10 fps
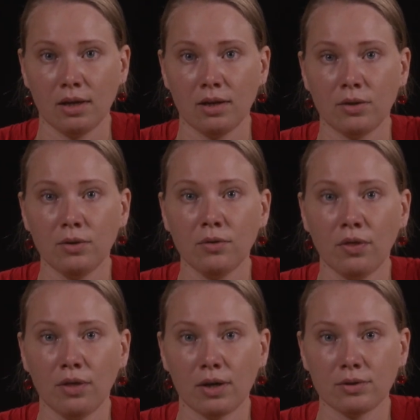In
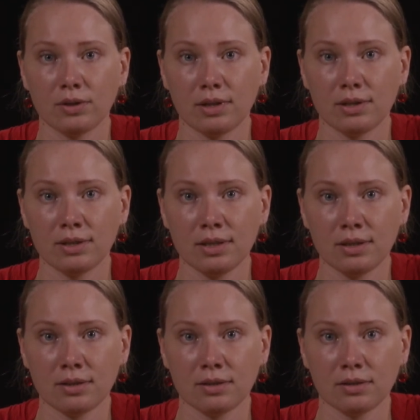
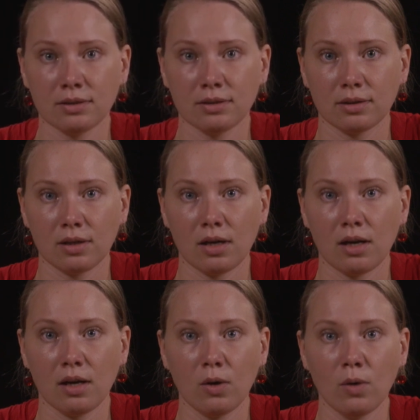2006,
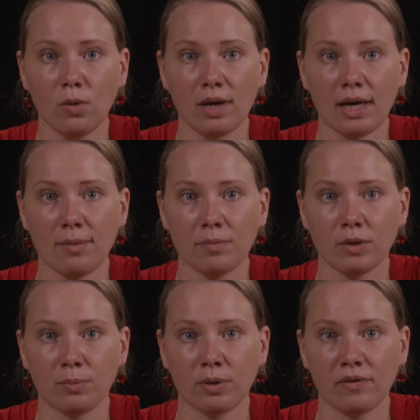a law aimed
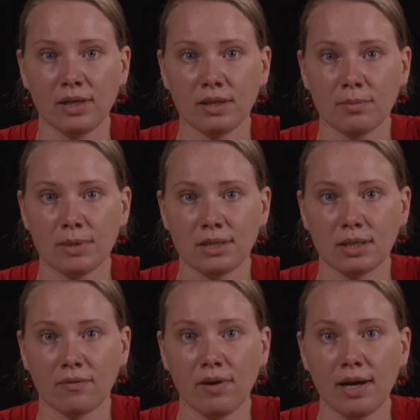to prevent
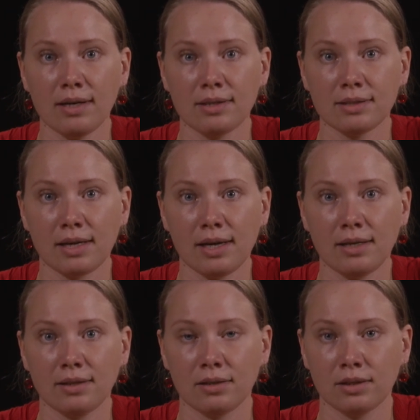domestic violence
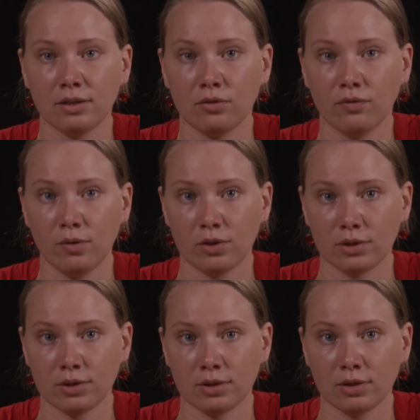entered into
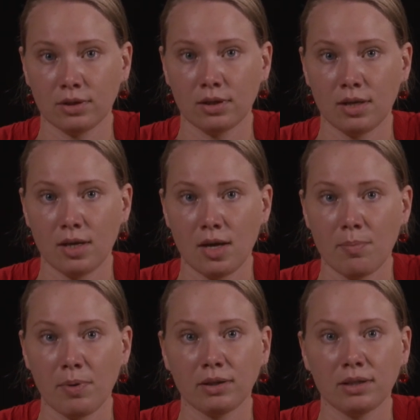force,
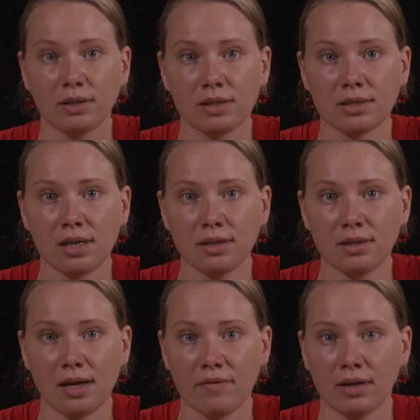but it does not
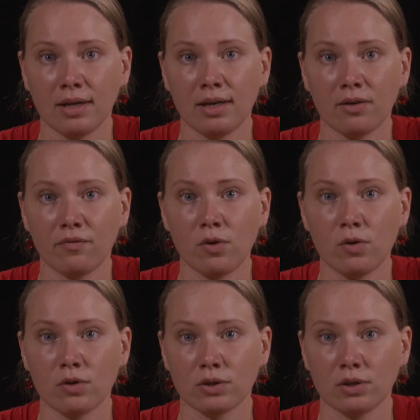have a clear
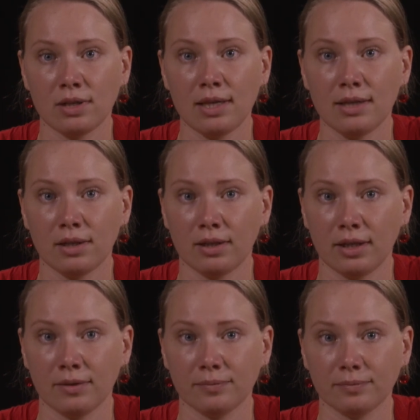focus on the
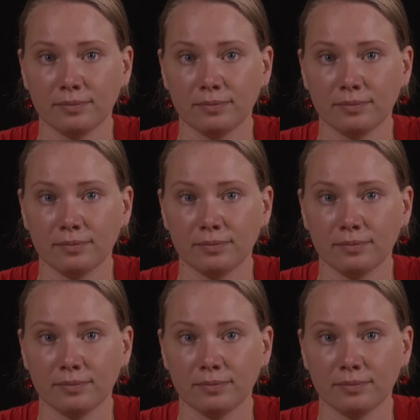elderly.